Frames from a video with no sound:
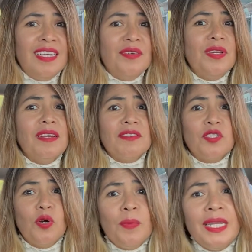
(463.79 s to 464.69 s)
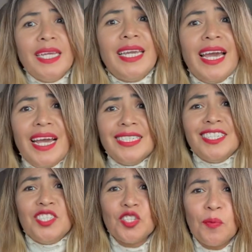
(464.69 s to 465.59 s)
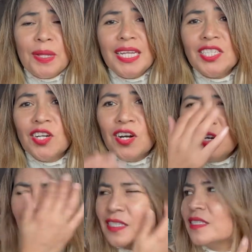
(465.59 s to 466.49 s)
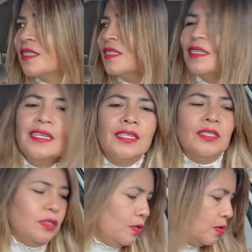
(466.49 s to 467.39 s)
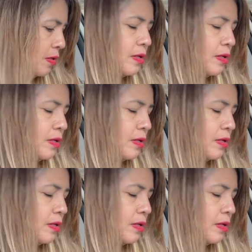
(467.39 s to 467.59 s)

We have so many cats and so many dogs. So.